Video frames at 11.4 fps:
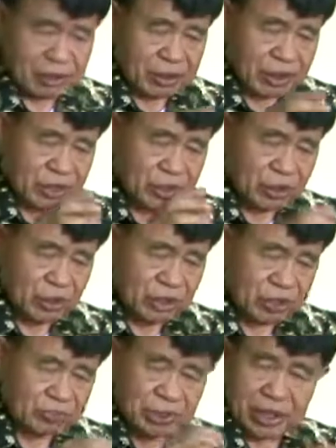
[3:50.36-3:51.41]
It's true
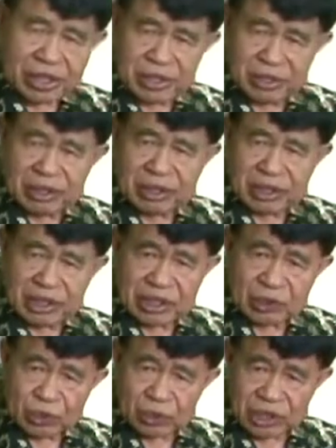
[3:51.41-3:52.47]
inspiration that they
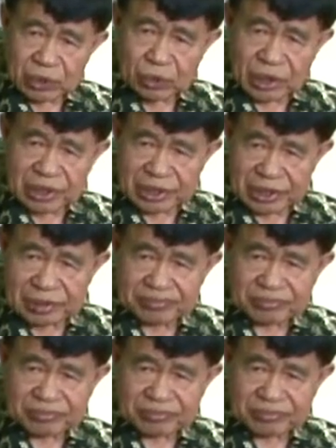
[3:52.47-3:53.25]
wrote that one there.